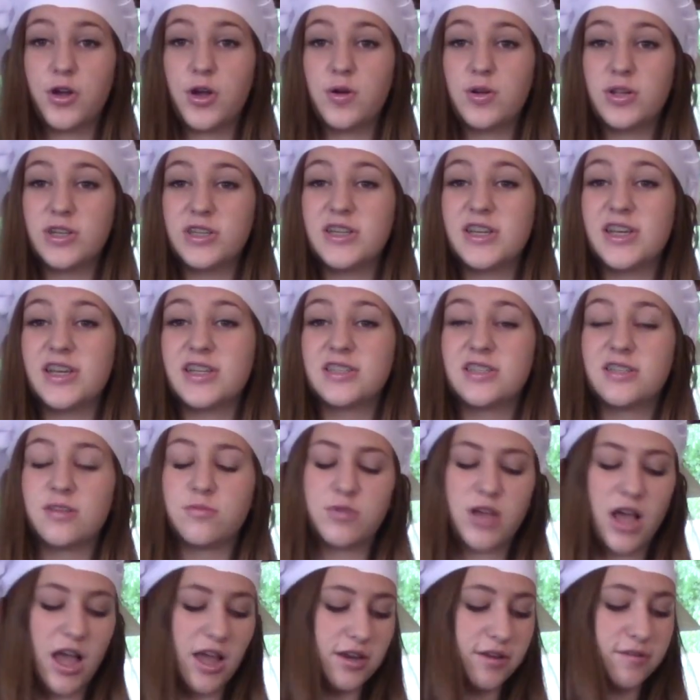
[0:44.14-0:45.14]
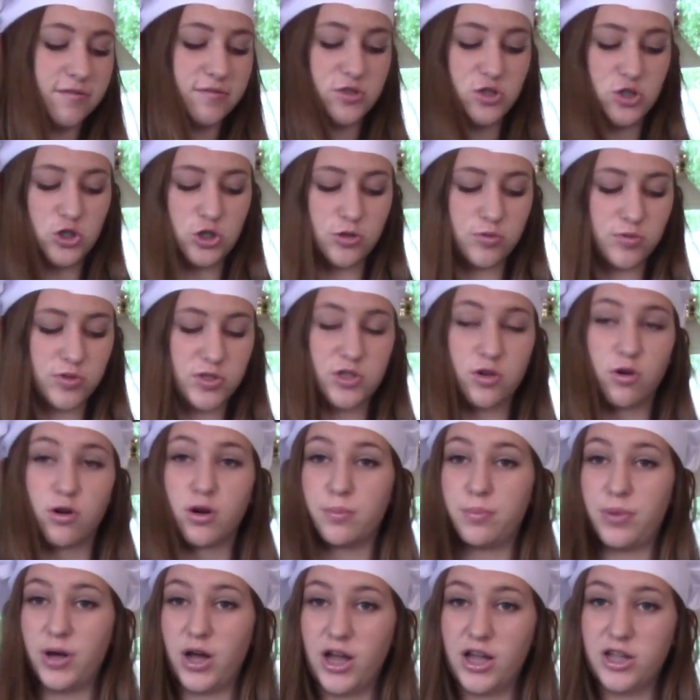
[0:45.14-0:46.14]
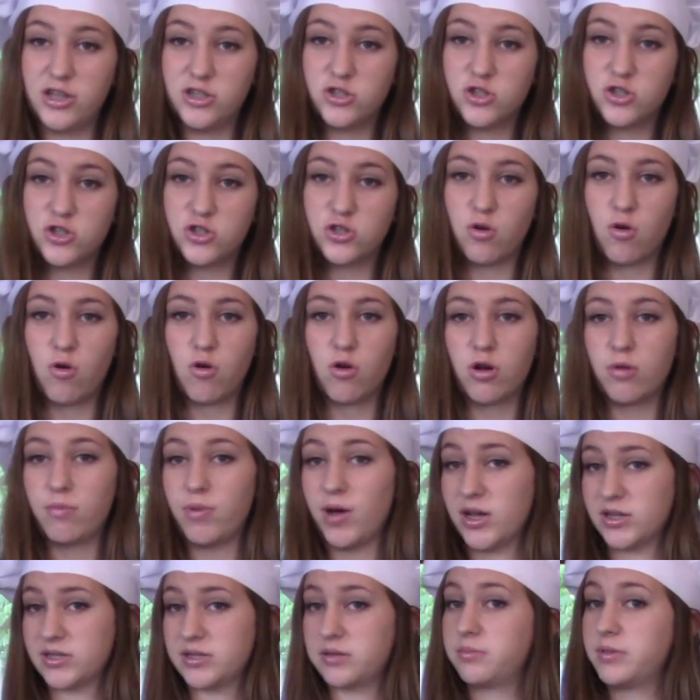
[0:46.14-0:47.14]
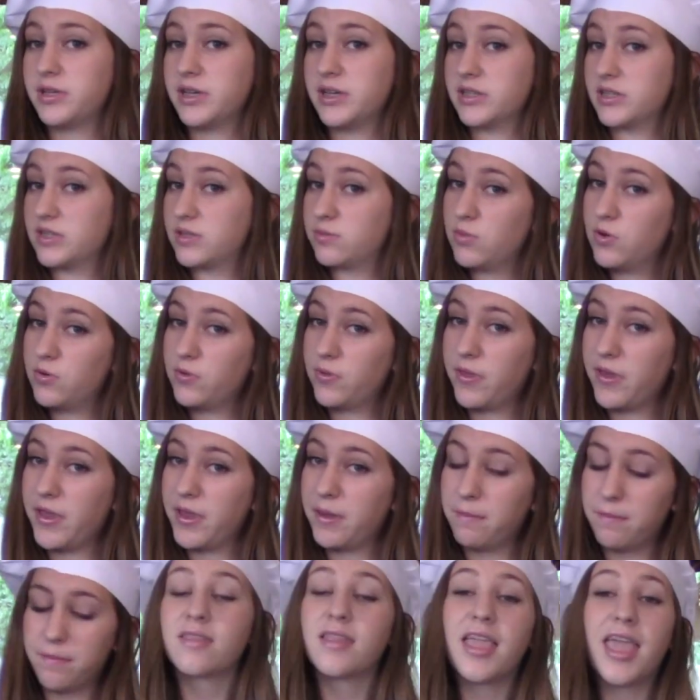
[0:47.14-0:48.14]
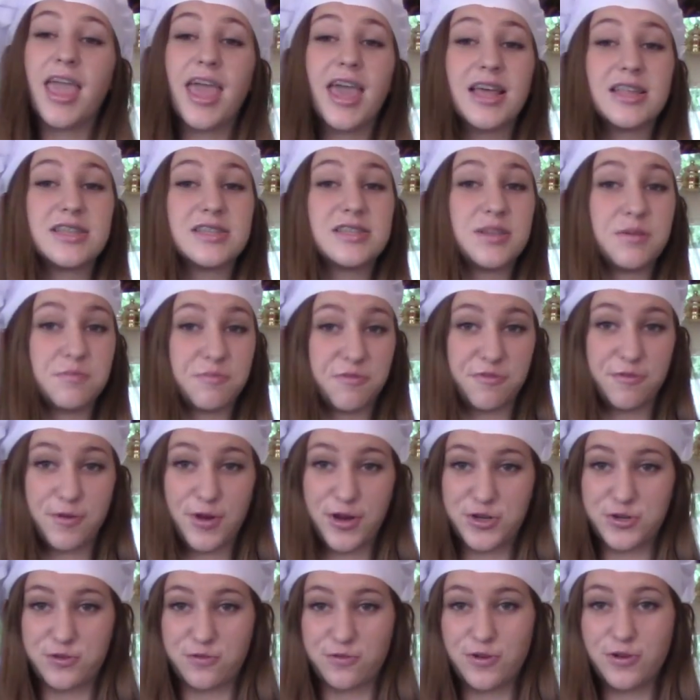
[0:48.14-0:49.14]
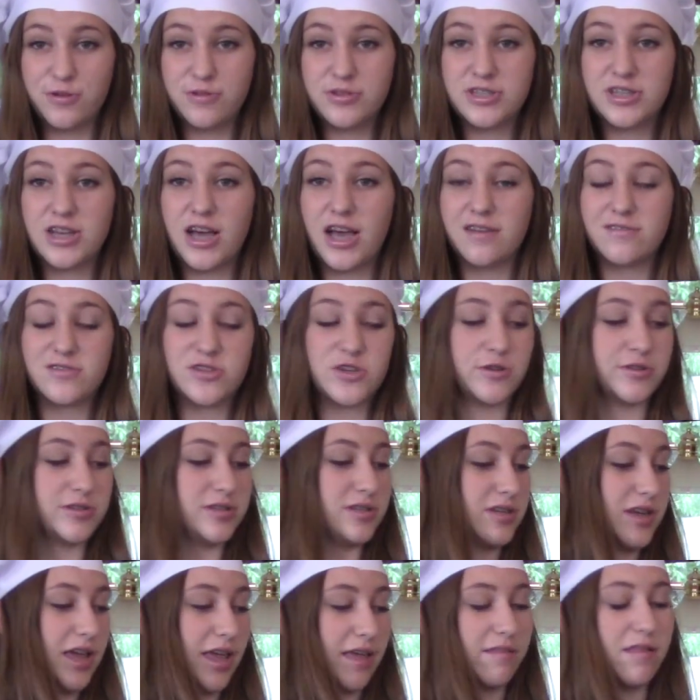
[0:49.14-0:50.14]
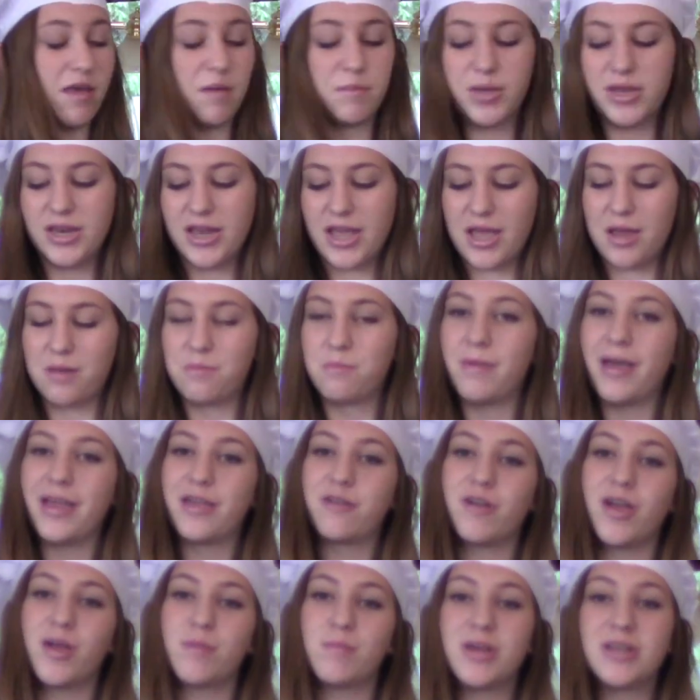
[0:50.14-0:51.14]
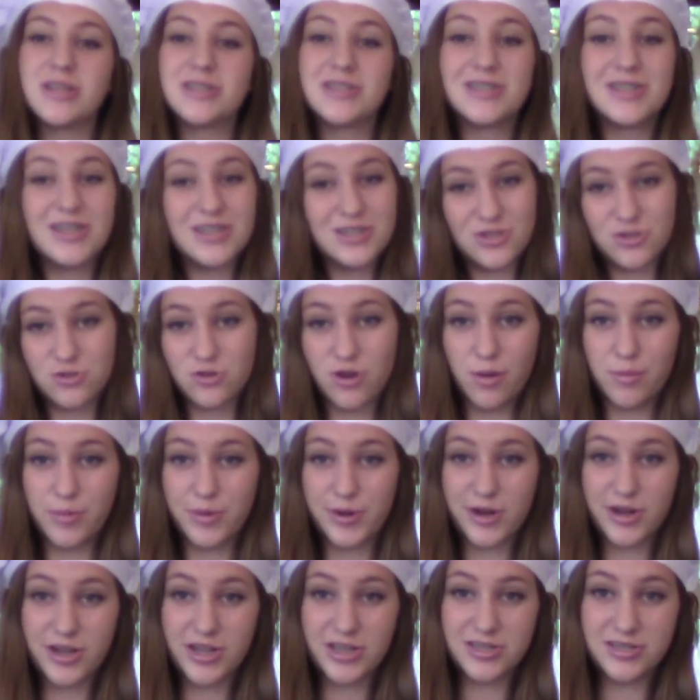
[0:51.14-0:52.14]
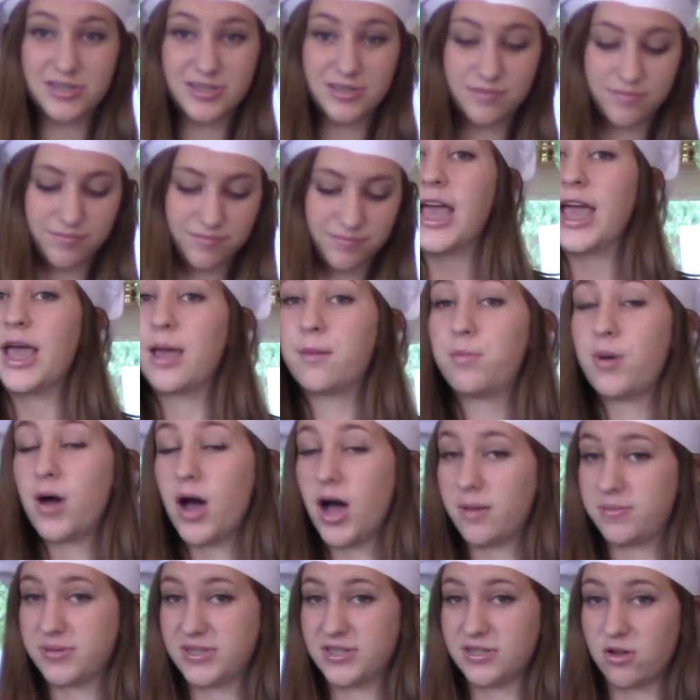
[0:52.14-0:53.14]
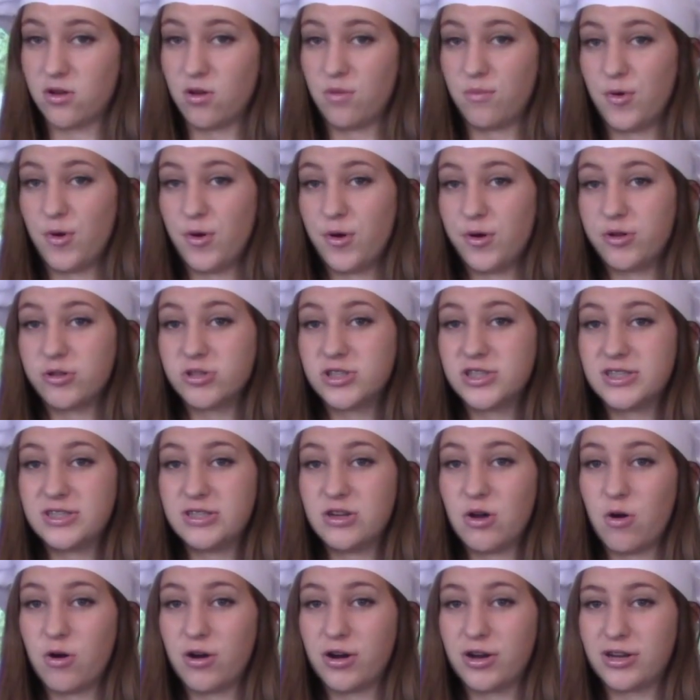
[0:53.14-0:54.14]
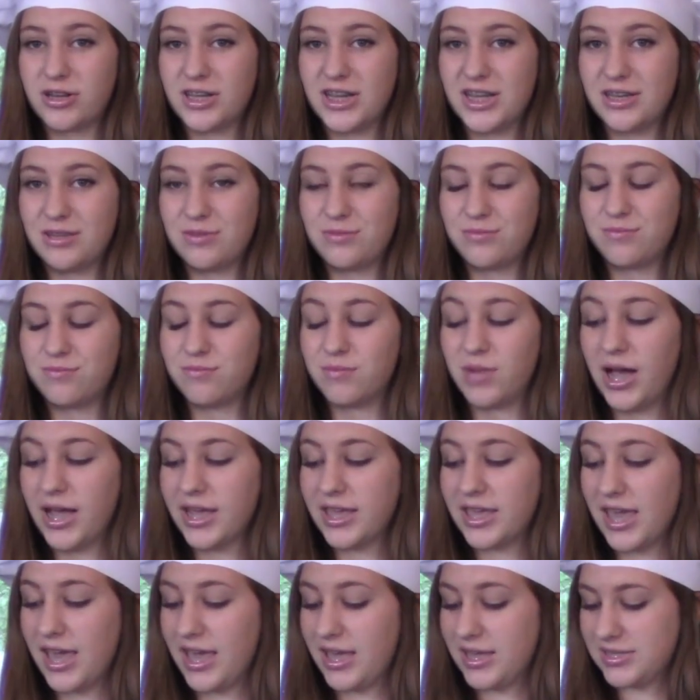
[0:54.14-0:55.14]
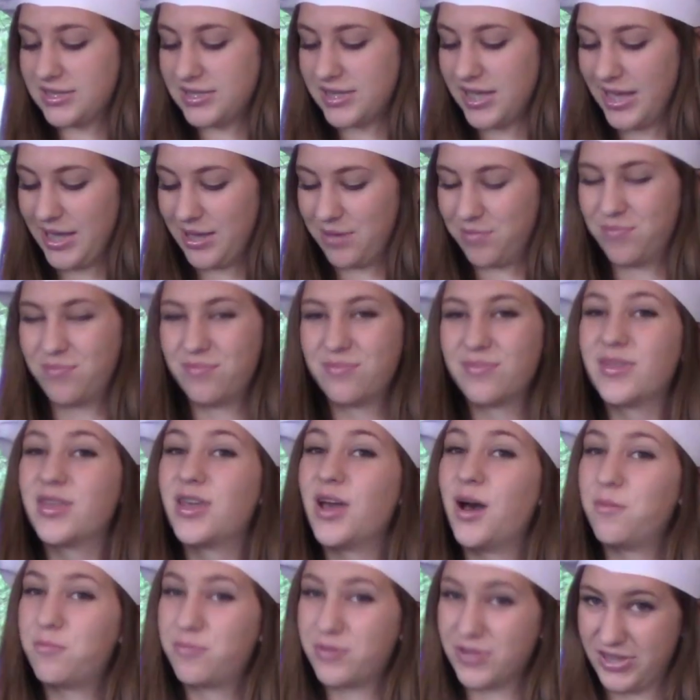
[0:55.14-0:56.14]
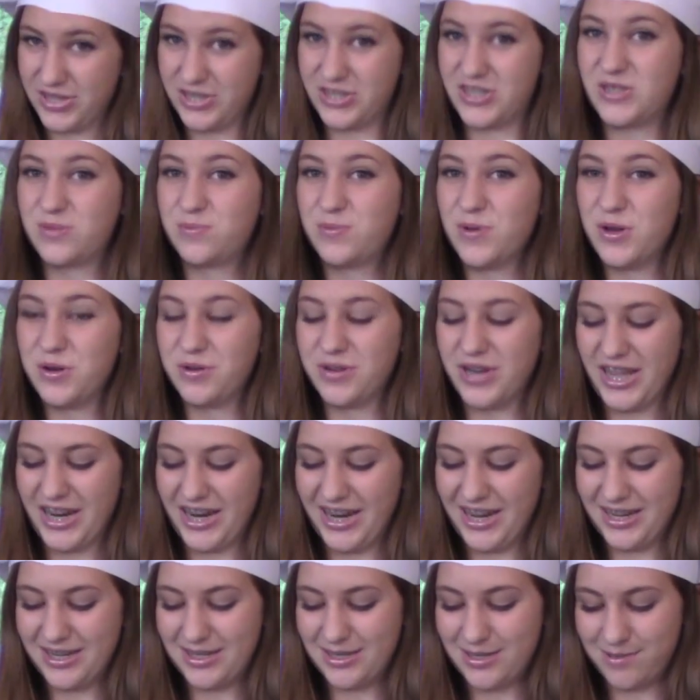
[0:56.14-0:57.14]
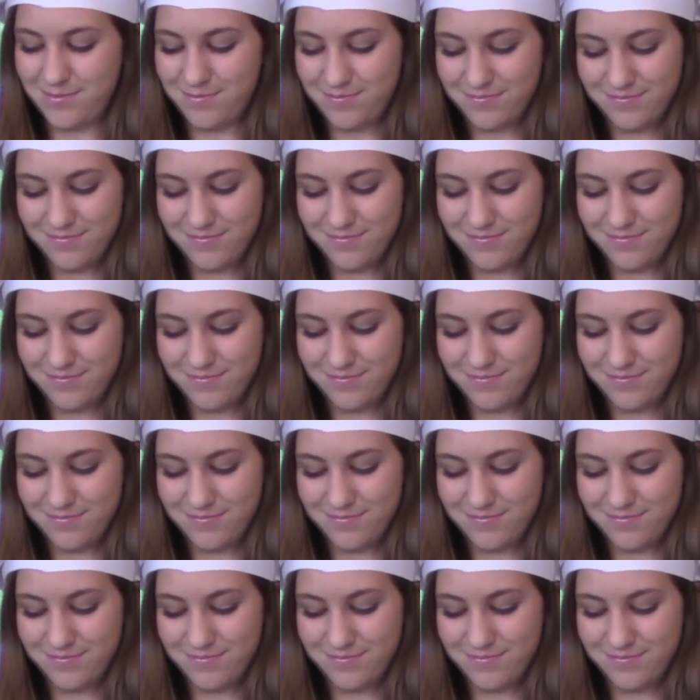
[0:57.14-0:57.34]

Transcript: going to need some kind of juice or punch or possibly a smoothie and some fresh fruit. I've chosen a lemon and my grandma's strawberries. A popsicle mold, or in my case, a cup with a spoon in it.